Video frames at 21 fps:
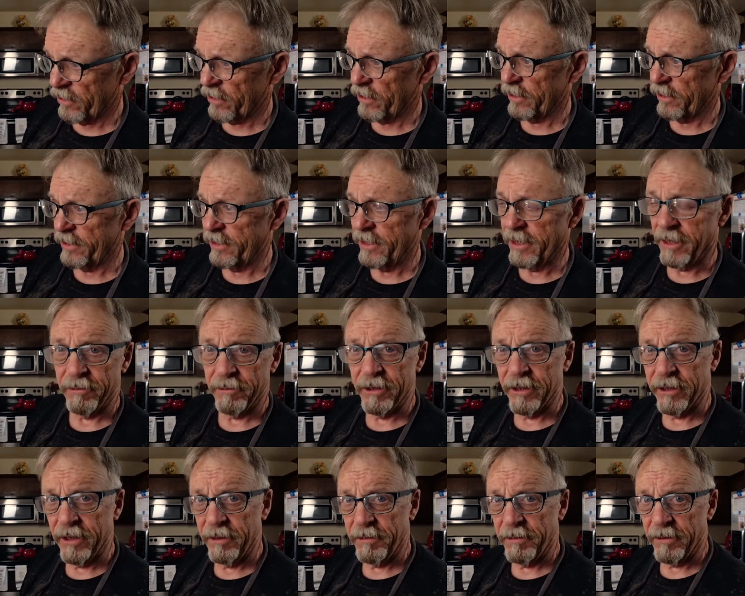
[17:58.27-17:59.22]
a hard time
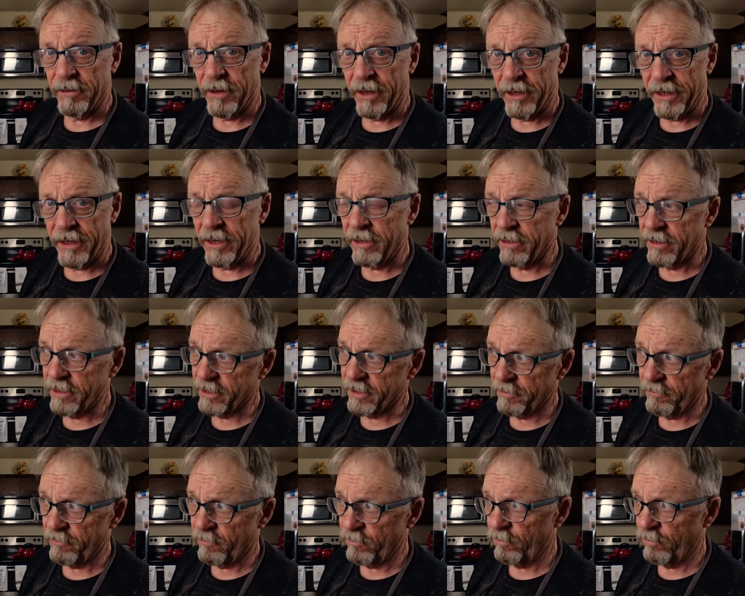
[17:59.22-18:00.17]
sleeping right now because
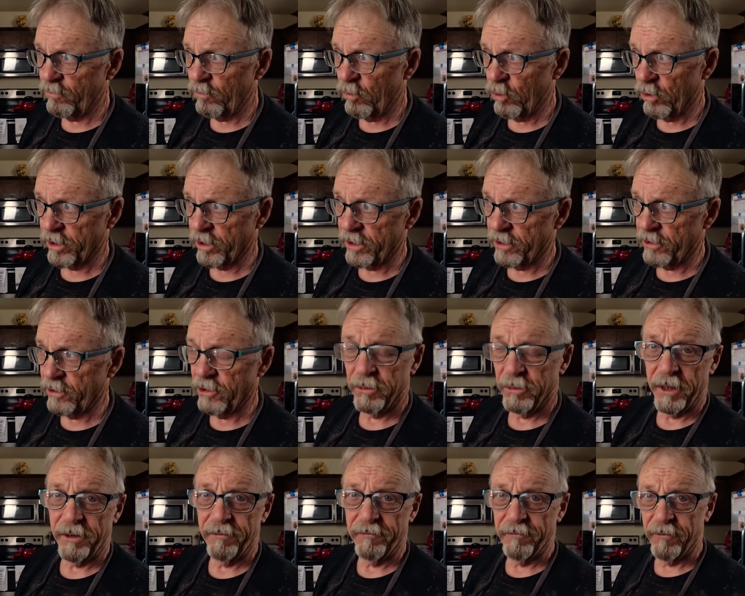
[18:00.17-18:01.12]
I'm working too
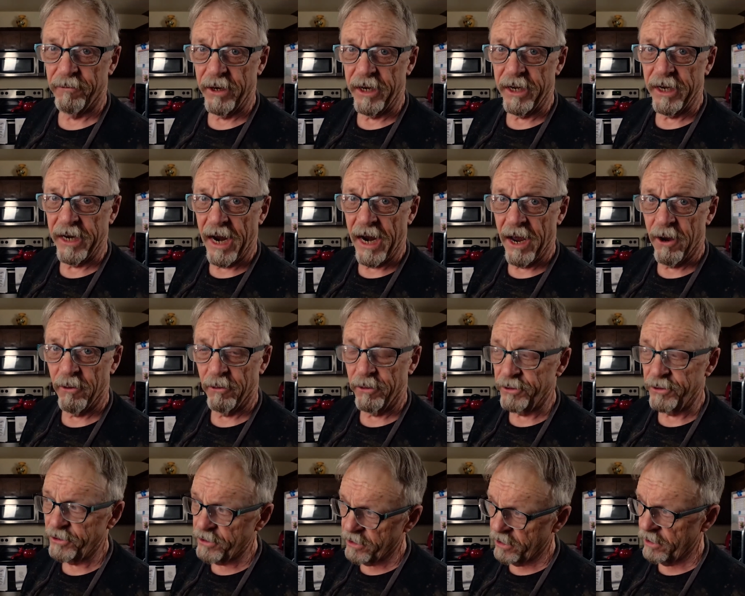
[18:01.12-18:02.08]
many freaking
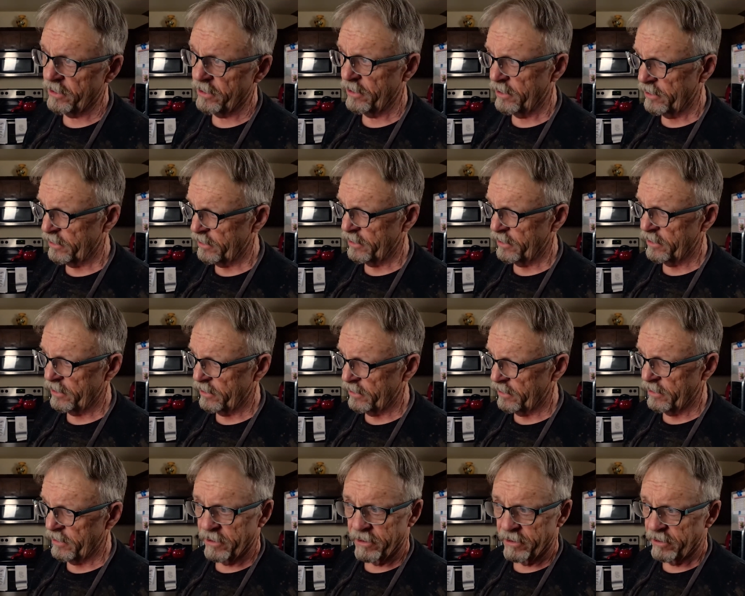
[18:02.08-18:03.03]
hours.
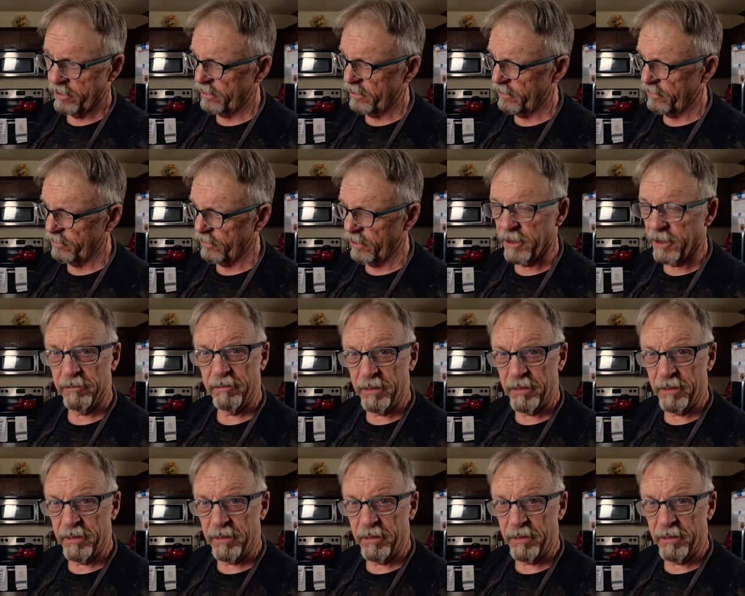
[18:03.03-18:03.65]
Really